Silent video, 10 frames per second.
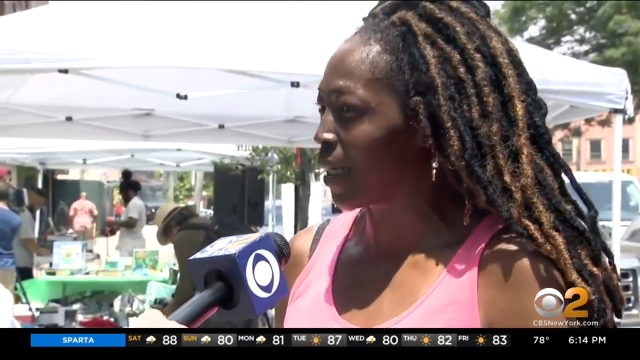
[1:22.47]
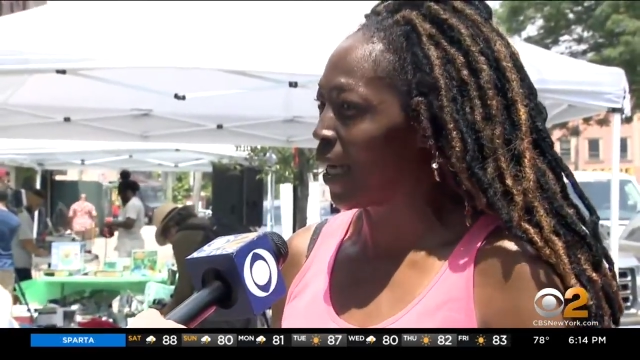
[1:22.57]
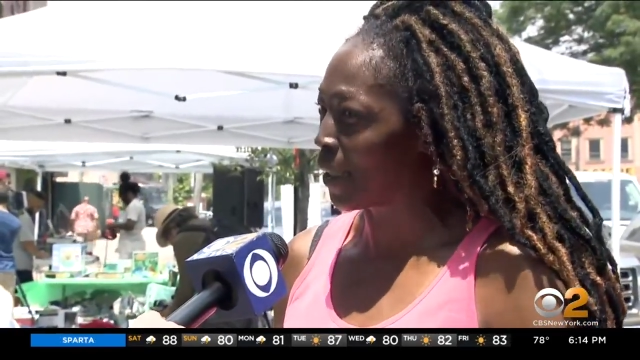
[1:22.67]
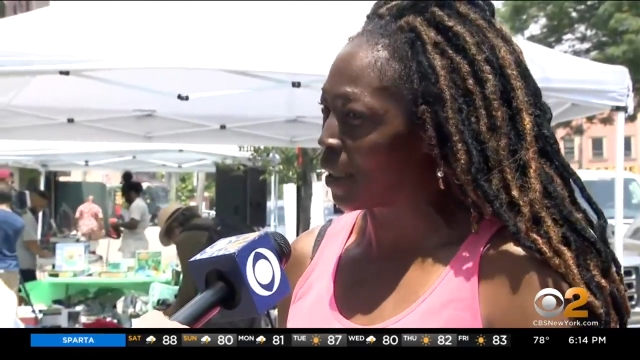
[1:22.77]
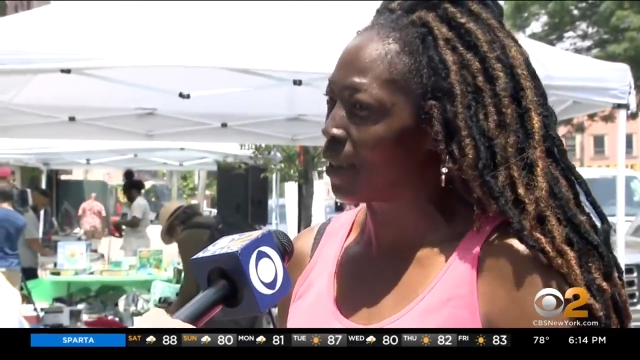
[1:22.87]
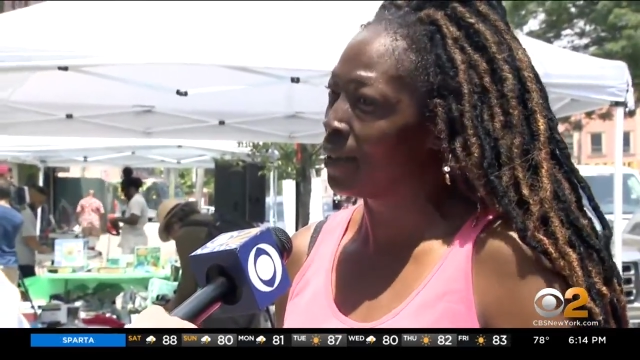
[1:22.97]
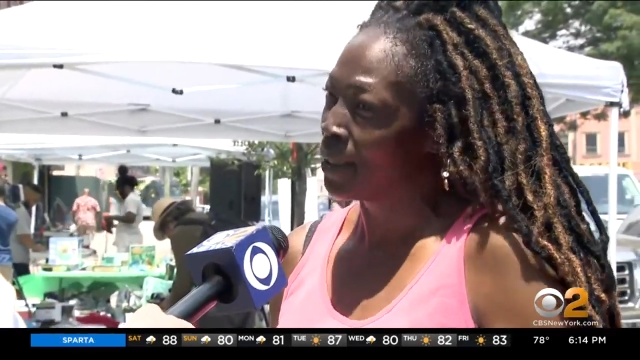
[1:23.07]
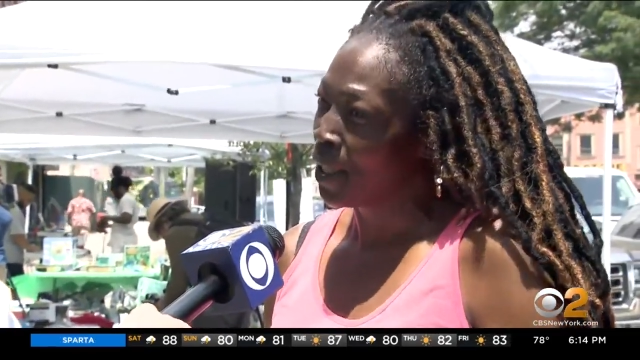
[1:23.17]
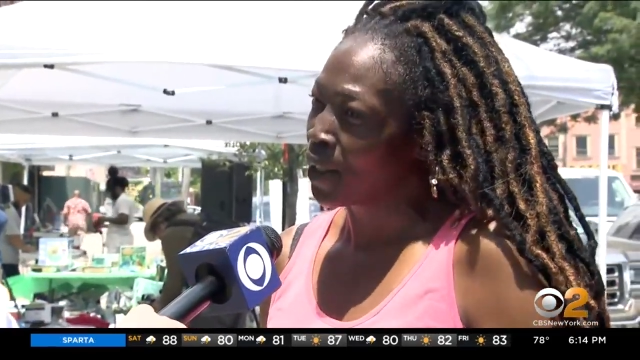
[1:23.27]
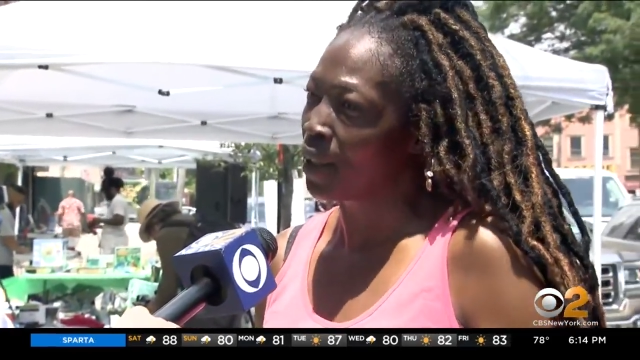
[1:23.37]

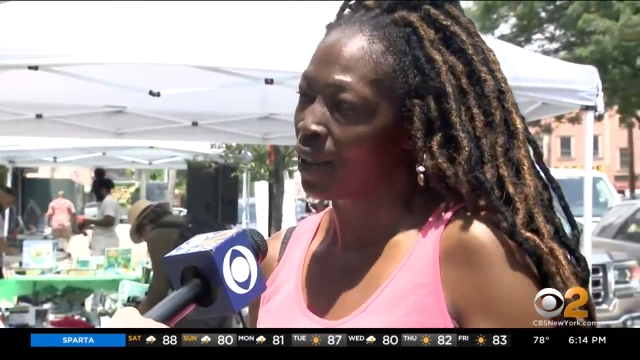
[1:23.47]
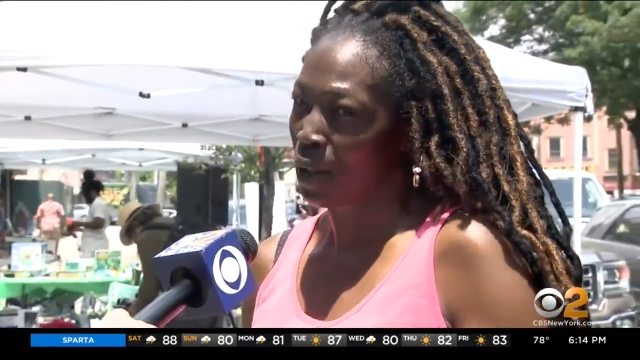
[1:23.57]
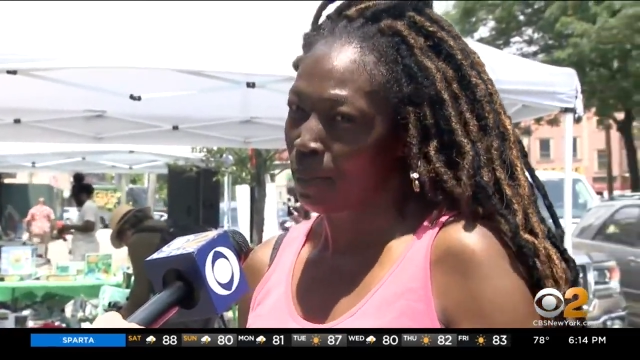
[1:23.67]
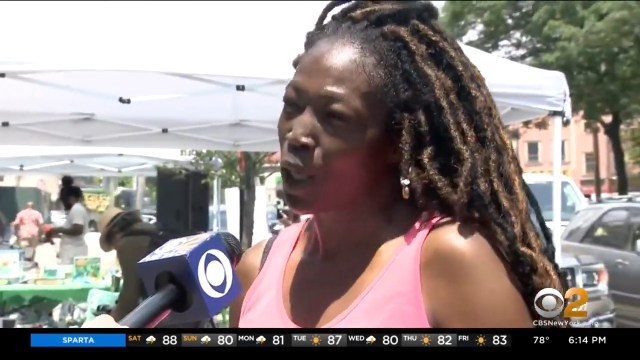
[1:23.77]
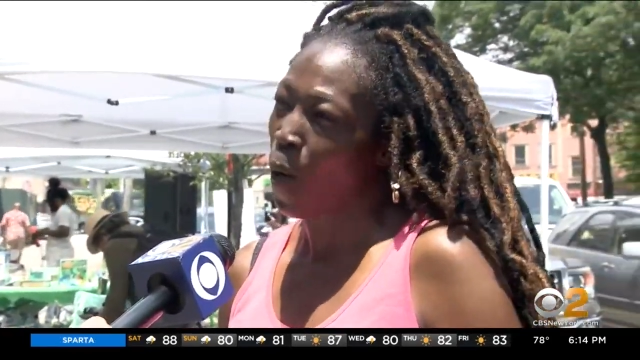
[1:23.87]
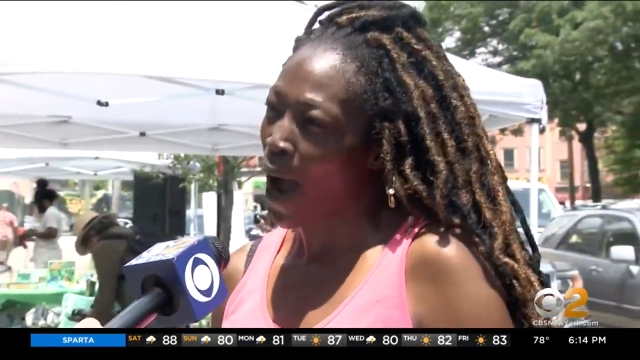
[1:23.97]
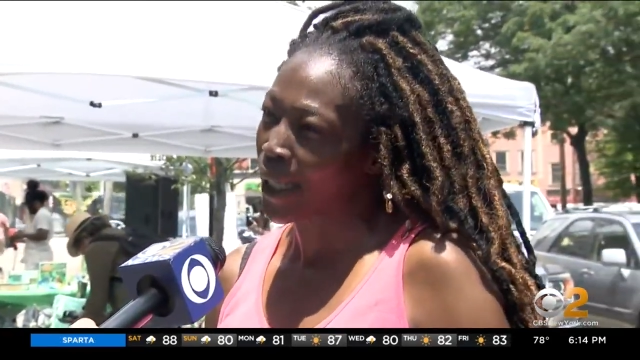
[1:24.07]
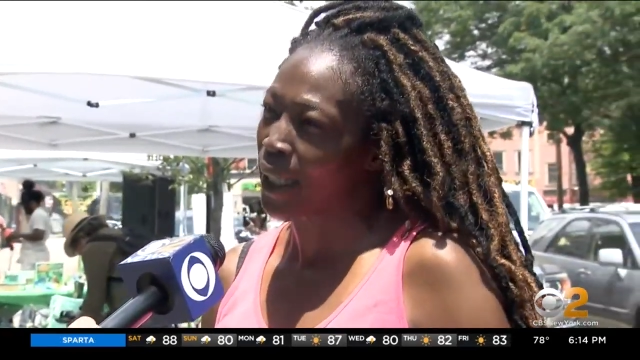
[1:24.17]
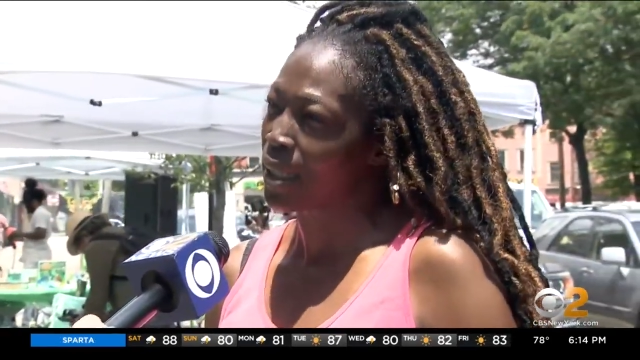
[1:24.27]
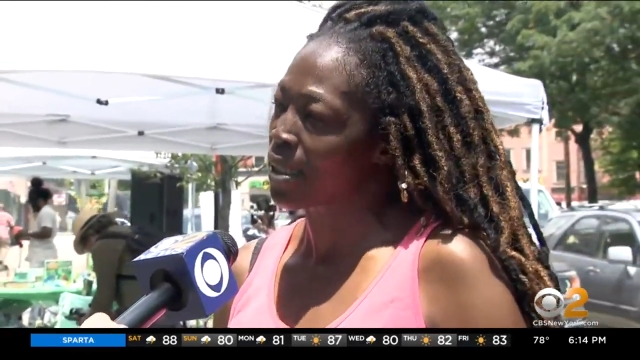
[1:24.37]
be
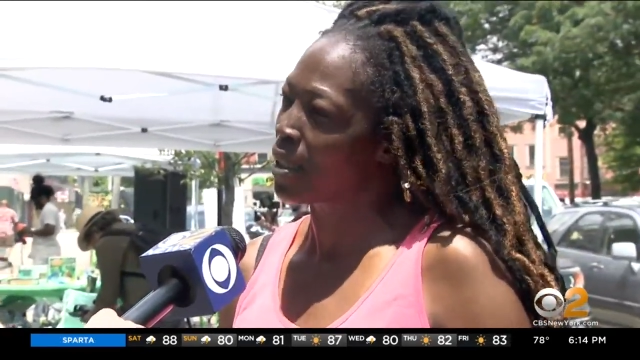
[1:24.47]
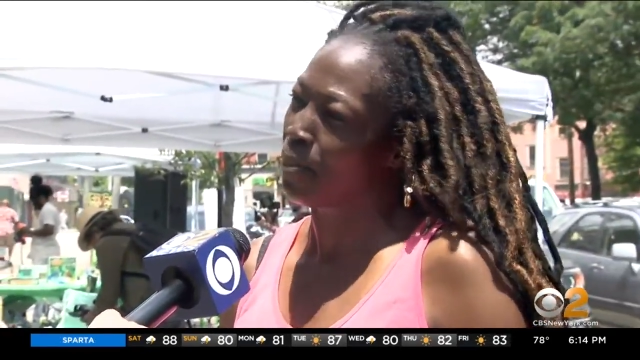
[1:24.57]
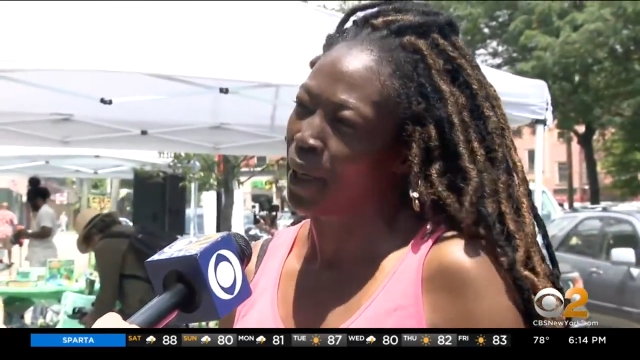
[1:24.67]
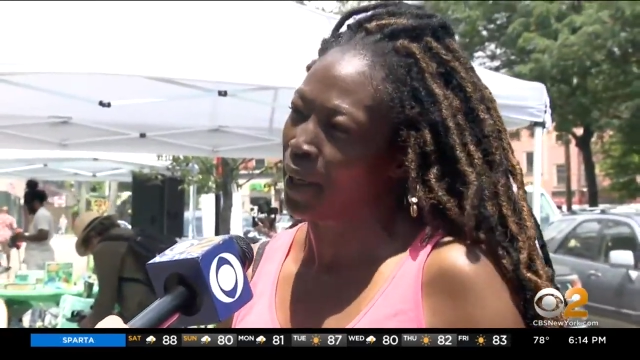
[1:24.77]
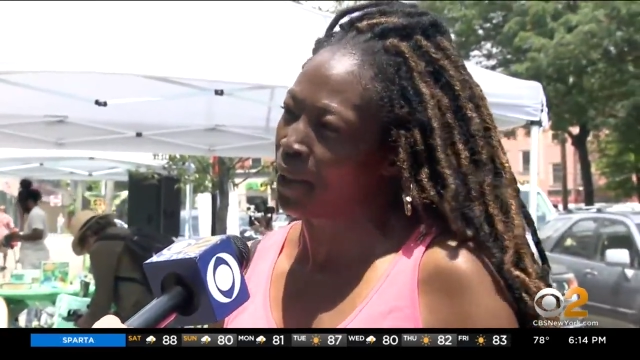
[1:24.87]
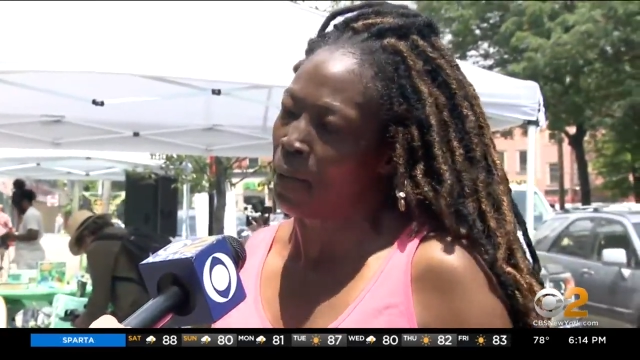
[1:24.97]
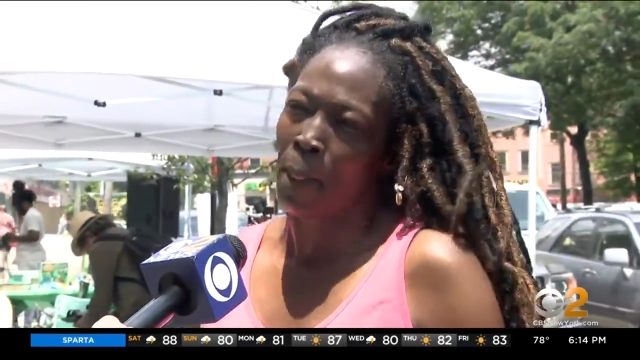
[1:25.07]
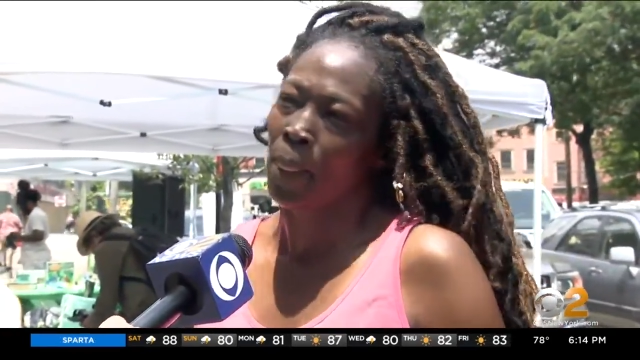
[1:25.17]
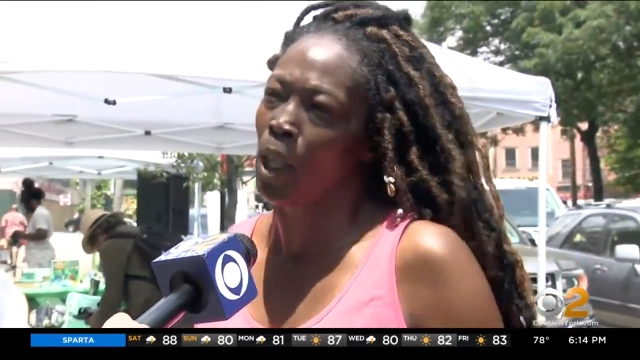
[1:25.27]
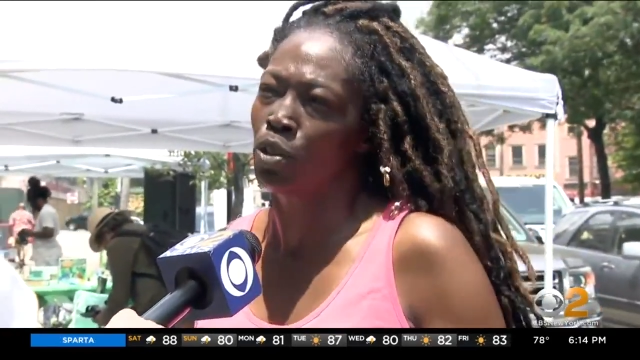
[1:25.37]
quiet, but
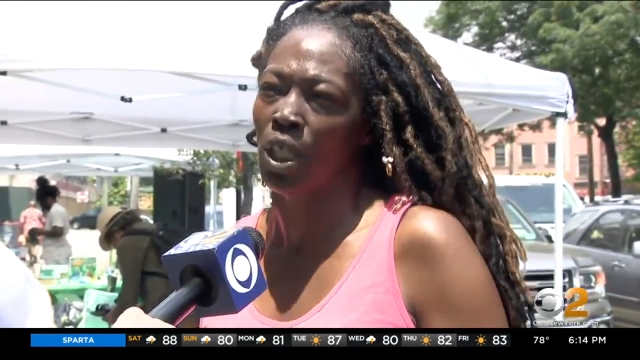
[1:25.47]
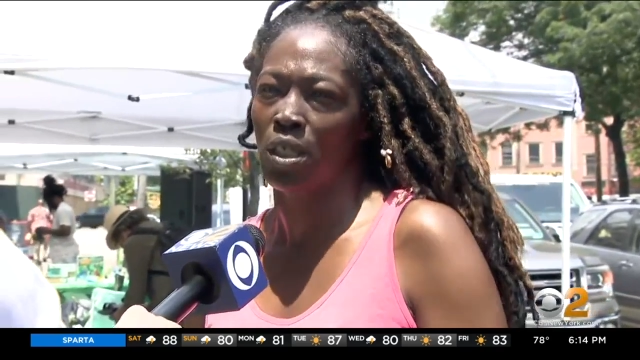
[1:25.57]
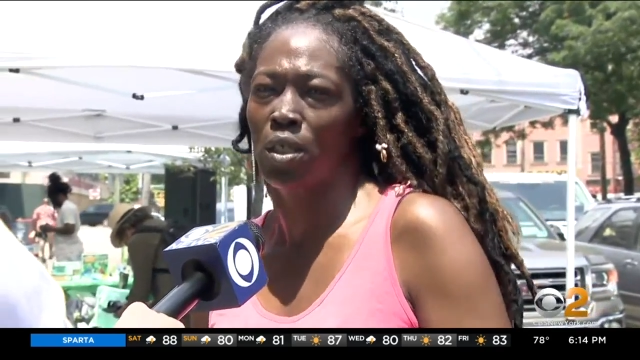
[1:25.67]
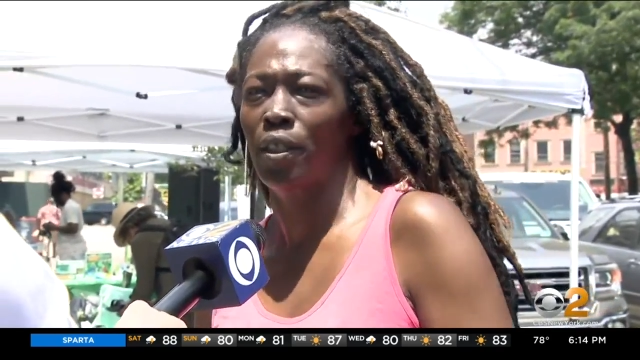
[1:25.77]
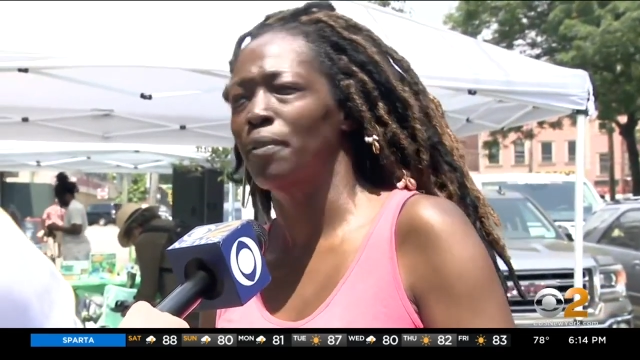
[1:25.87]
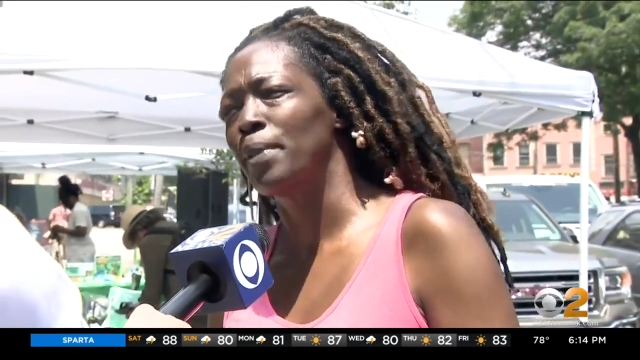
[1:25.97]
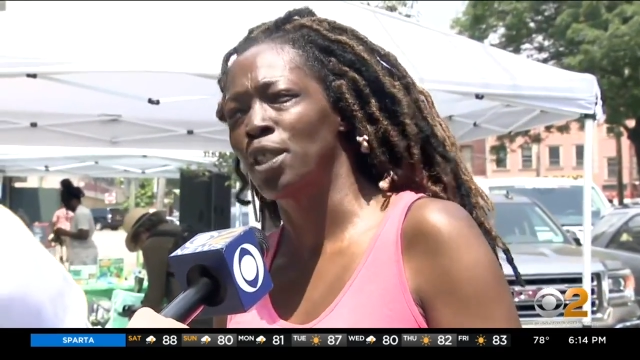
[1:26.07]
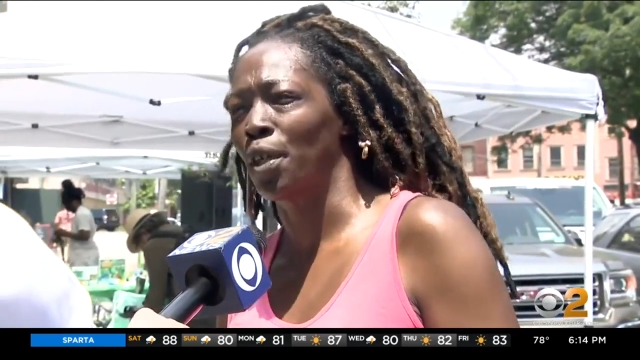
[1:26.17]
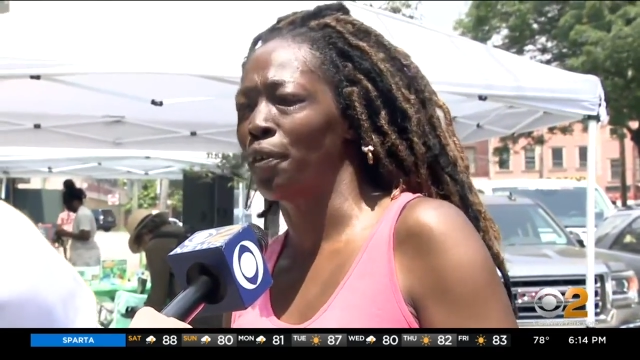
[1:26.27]
no justice has been